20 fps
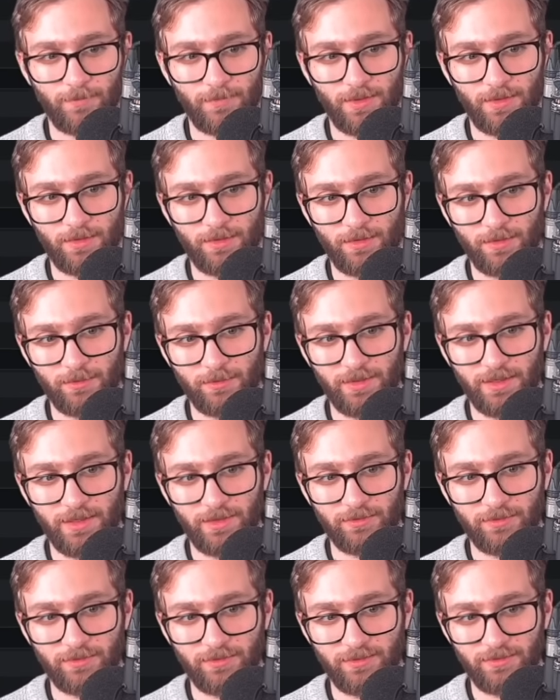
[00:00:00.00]
And here we
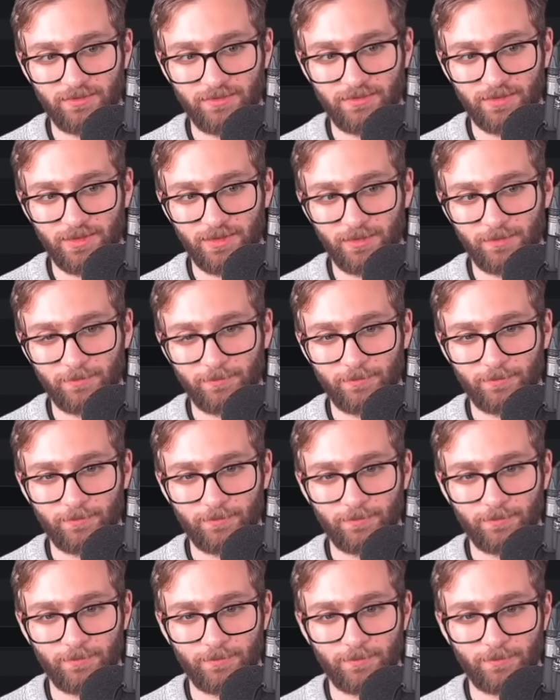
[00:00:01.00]
actually see
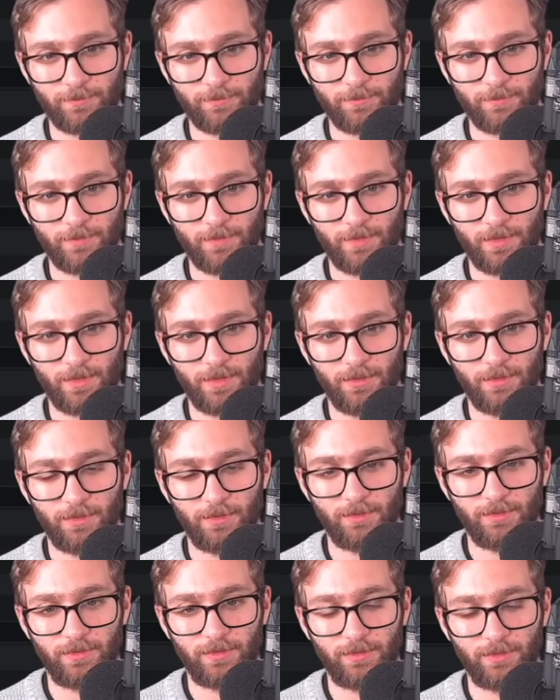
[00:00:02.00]

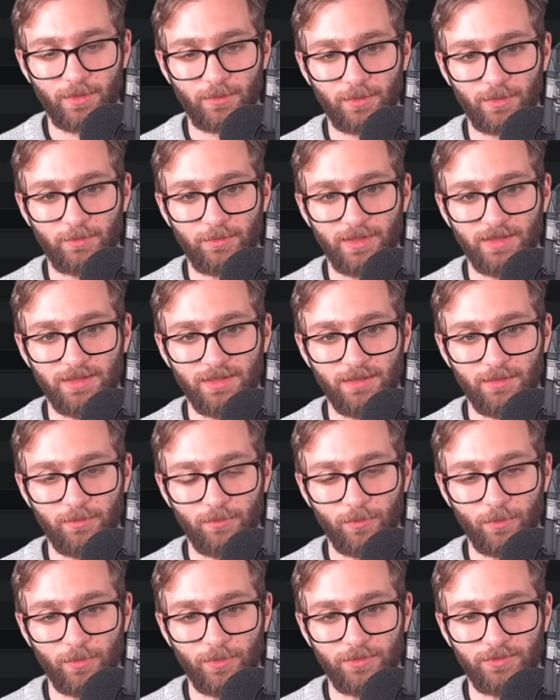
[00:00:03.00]
that there were many
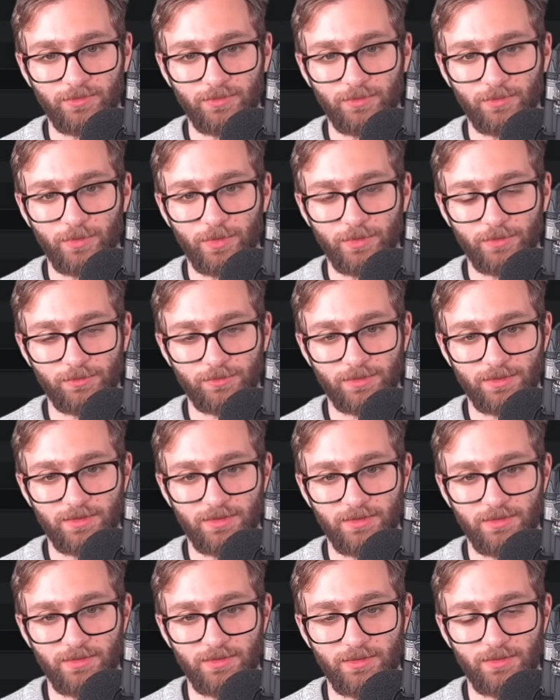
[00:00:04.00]
more
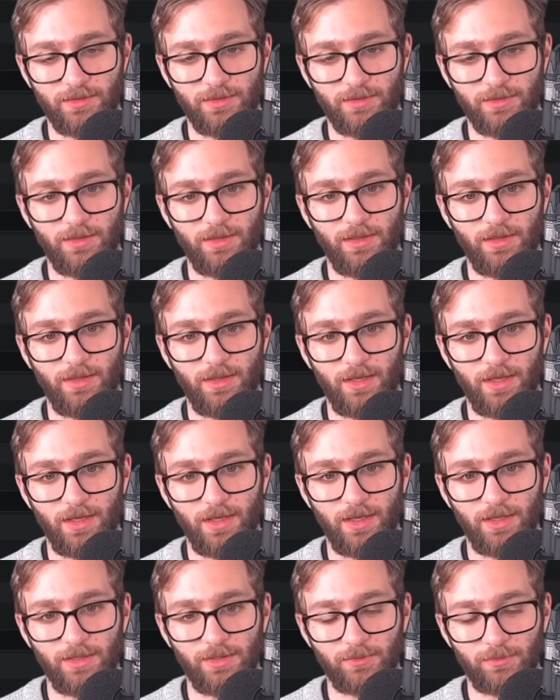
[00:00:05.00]
200
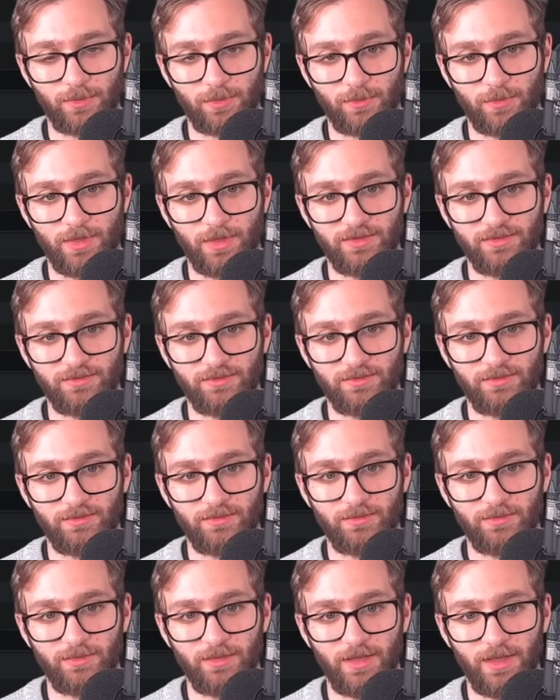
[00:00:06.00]

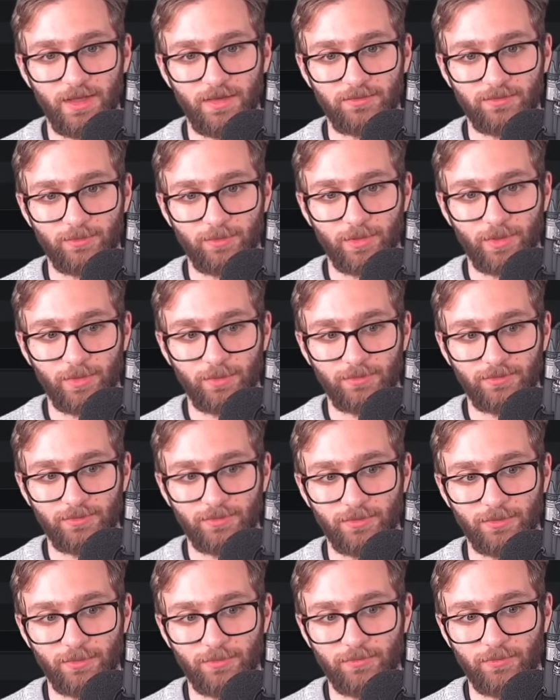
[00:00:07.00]
requests as opposed
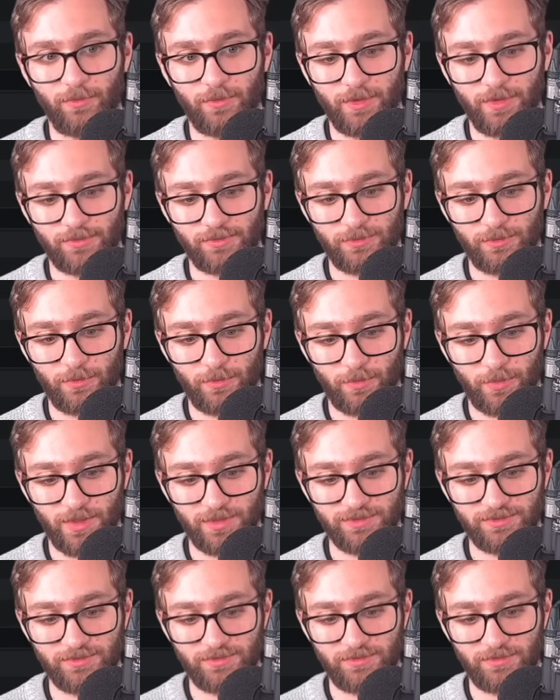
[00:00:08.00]
to 400
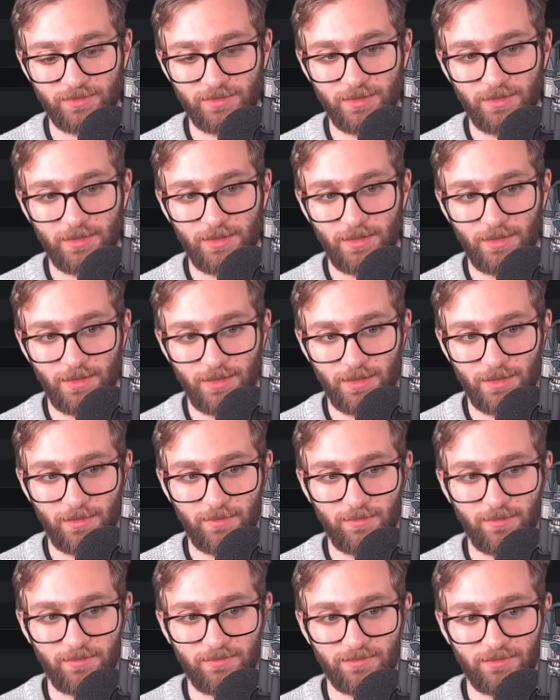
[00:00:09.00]
requests.
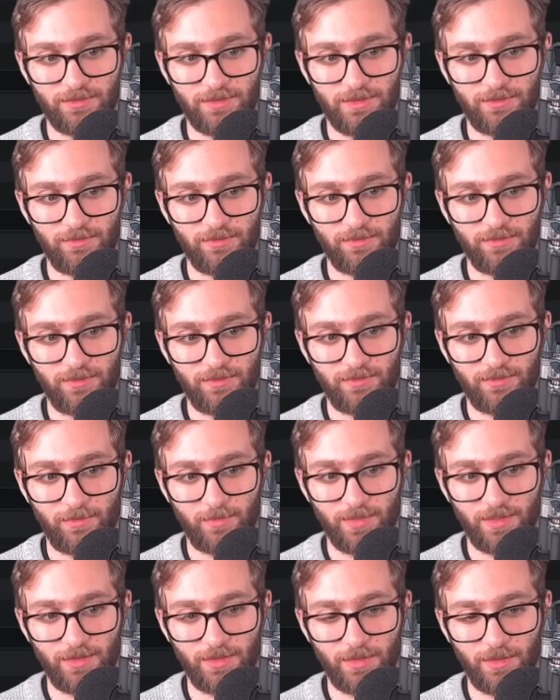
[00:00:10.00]
And this legend is a
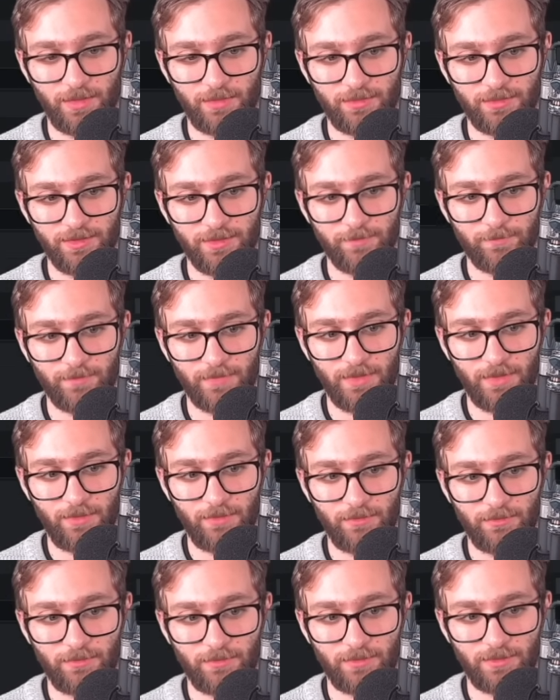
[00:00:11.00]
bit ugly,
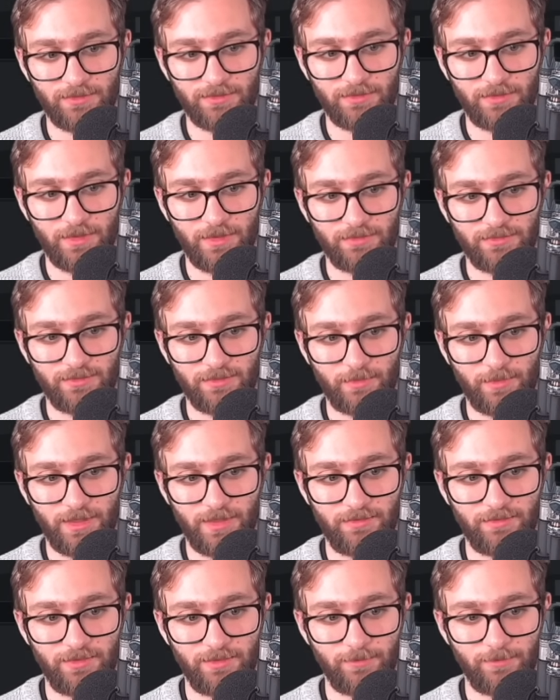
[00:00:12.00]
so let's
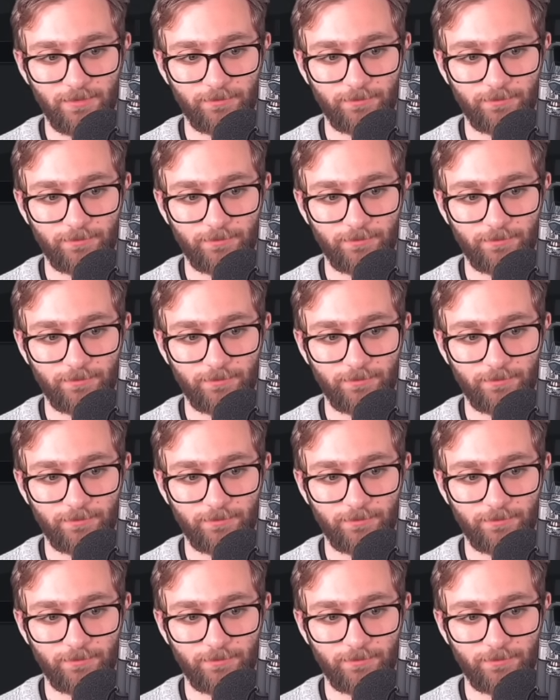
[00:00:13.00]
customize it